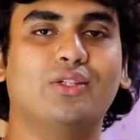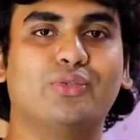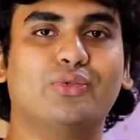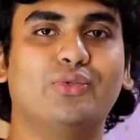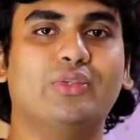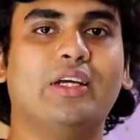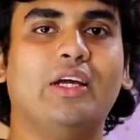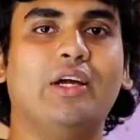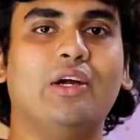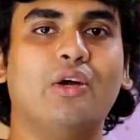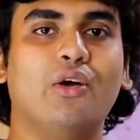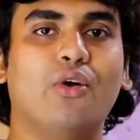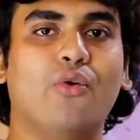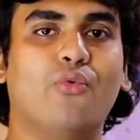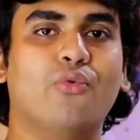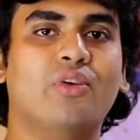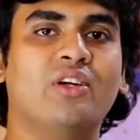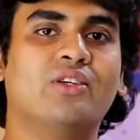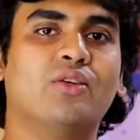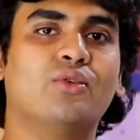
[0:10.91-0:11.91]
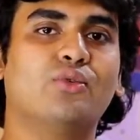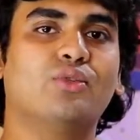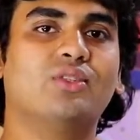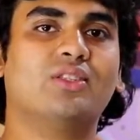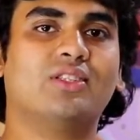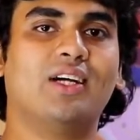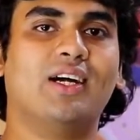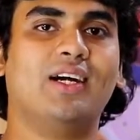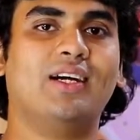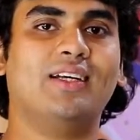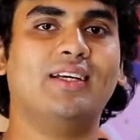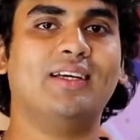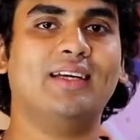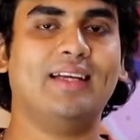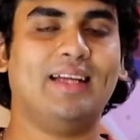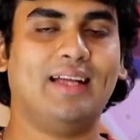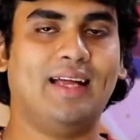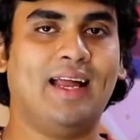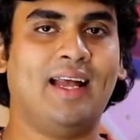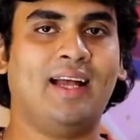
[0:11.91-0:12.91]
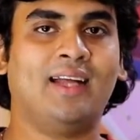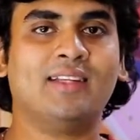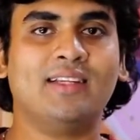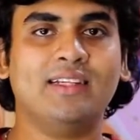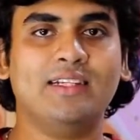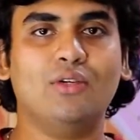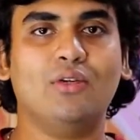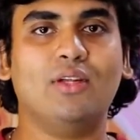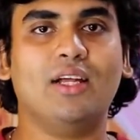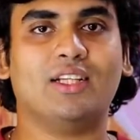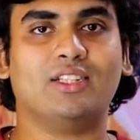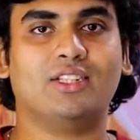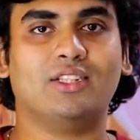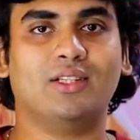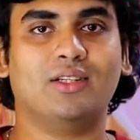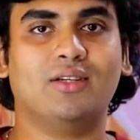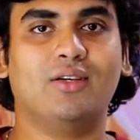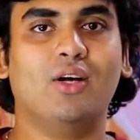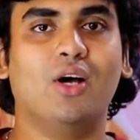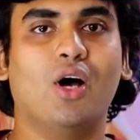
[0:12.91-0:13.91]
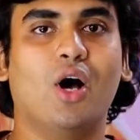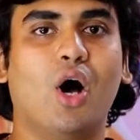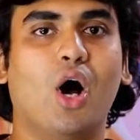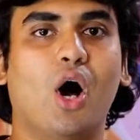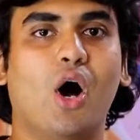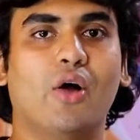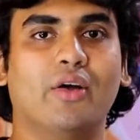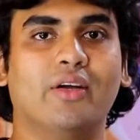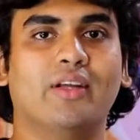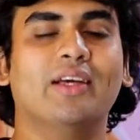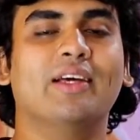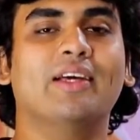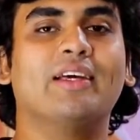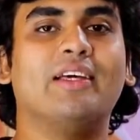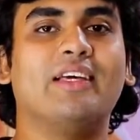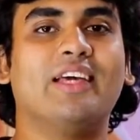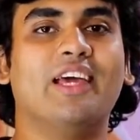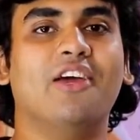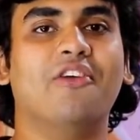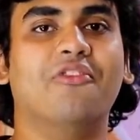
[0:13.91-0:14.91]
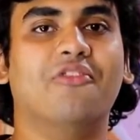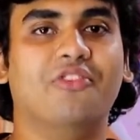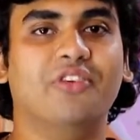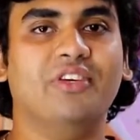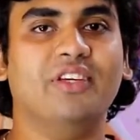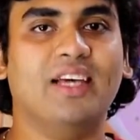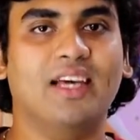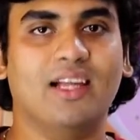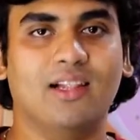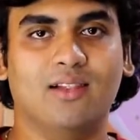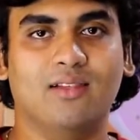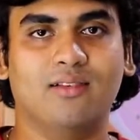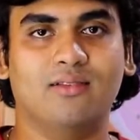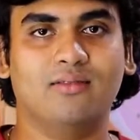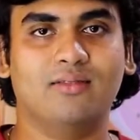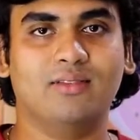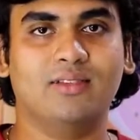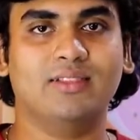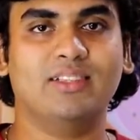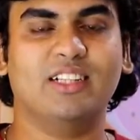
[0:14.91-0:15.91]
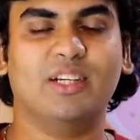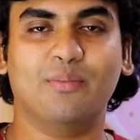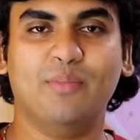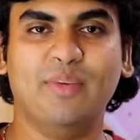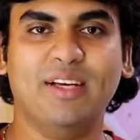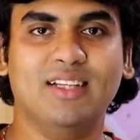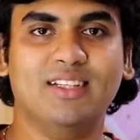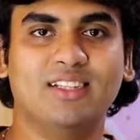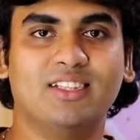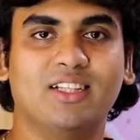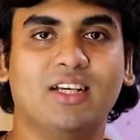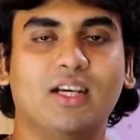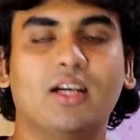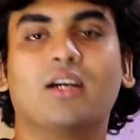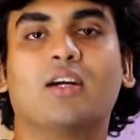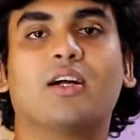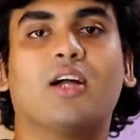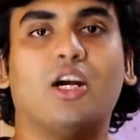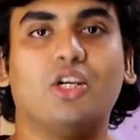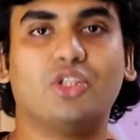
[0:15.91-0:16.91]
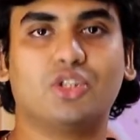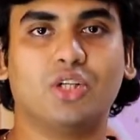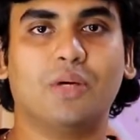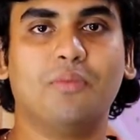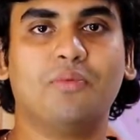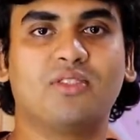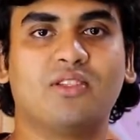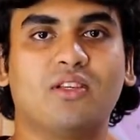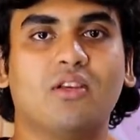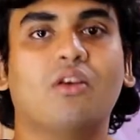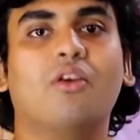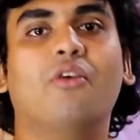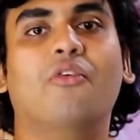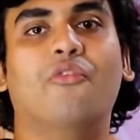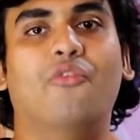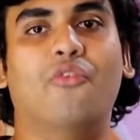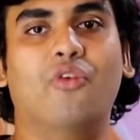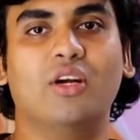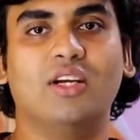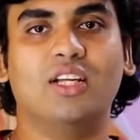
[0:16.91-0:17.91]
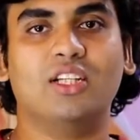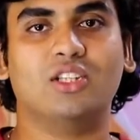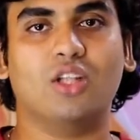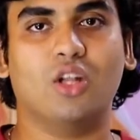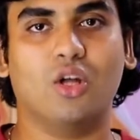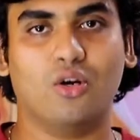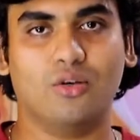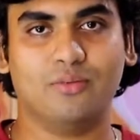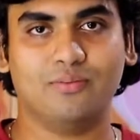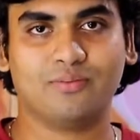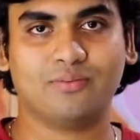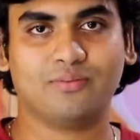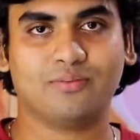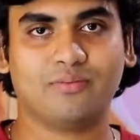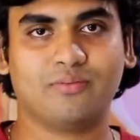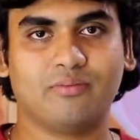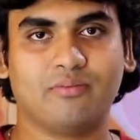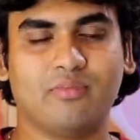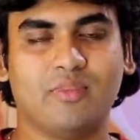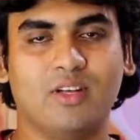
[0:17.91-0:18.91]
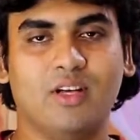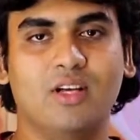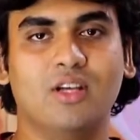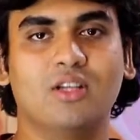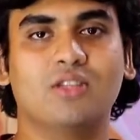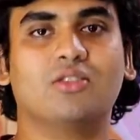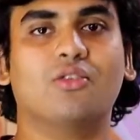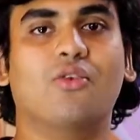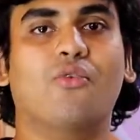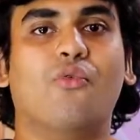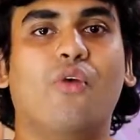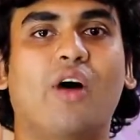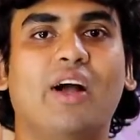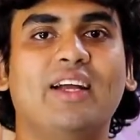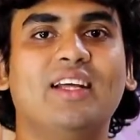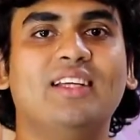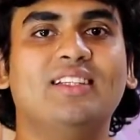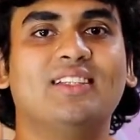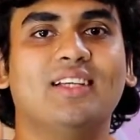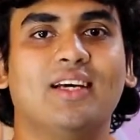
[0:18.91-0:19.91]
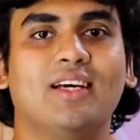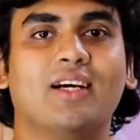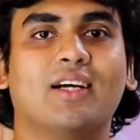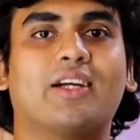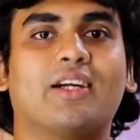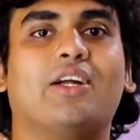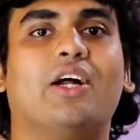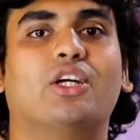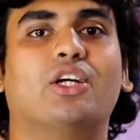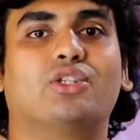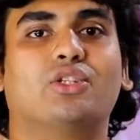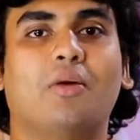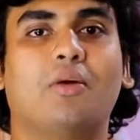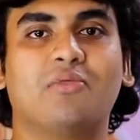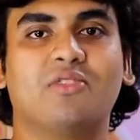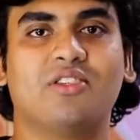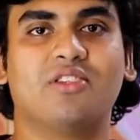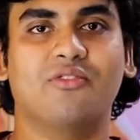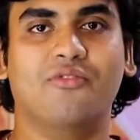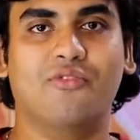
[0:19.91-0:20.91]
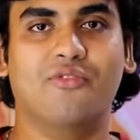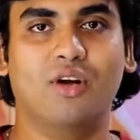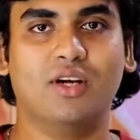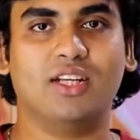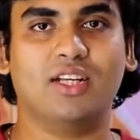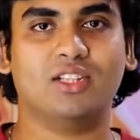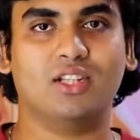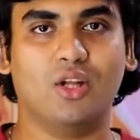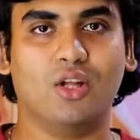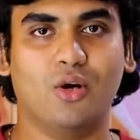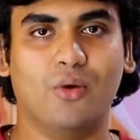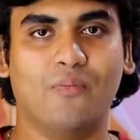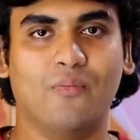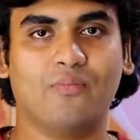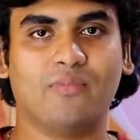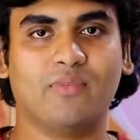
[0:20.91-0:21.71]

today we're going to start another new lecture on KVL. That means Kirchhoff's voltage law. So what is Kirchhoff's voltage law?